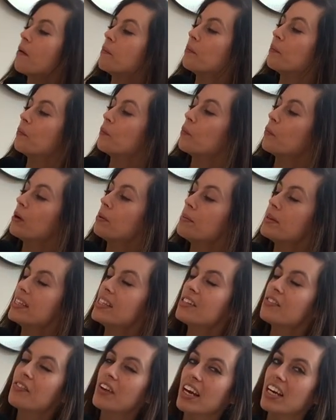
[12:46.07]
Um,
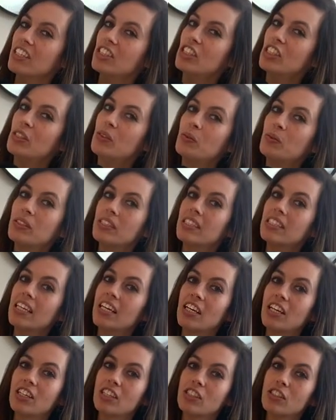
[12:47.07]
women's fashion was
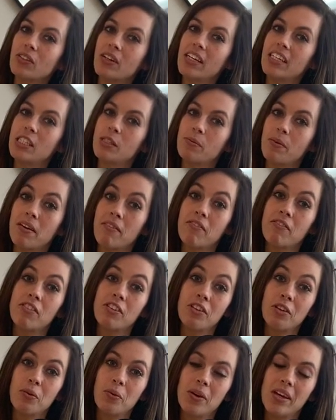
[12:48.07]
characterized by
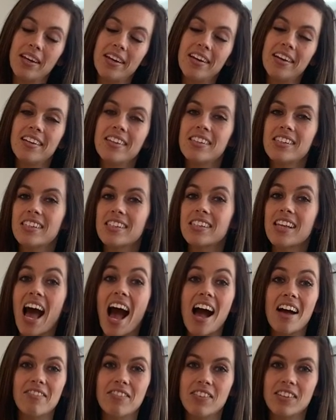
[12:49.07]
fluid,
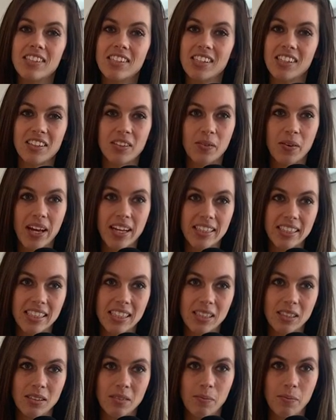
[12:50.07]
soft
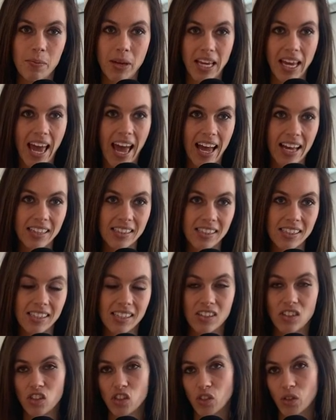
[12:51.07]
silhouettes, big hats,
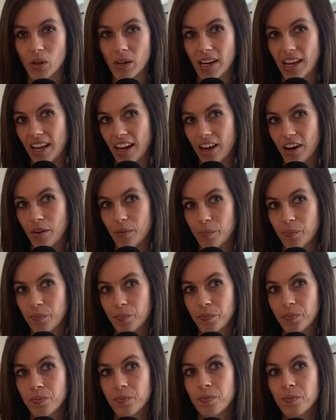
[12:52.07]
and short hair.
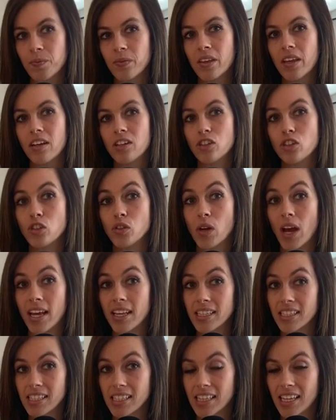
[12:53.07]

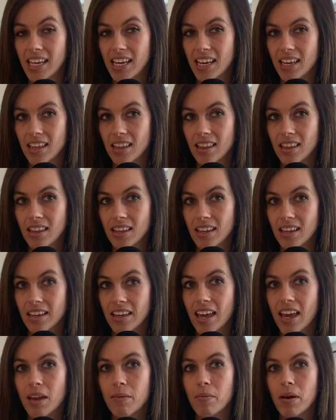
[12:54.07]
Dress length
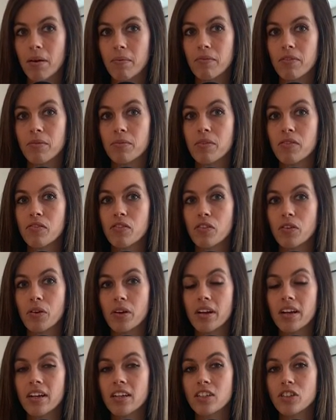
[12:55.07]
came up from the
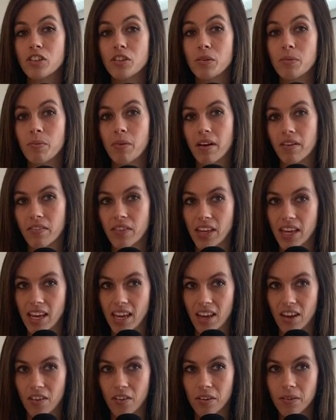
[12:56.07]
floor to above the
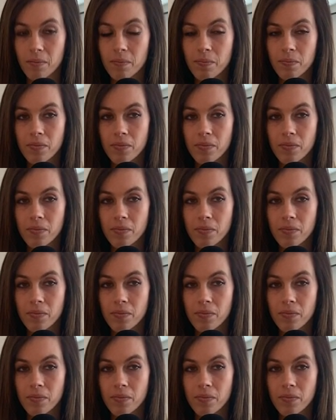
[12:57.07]
ankle.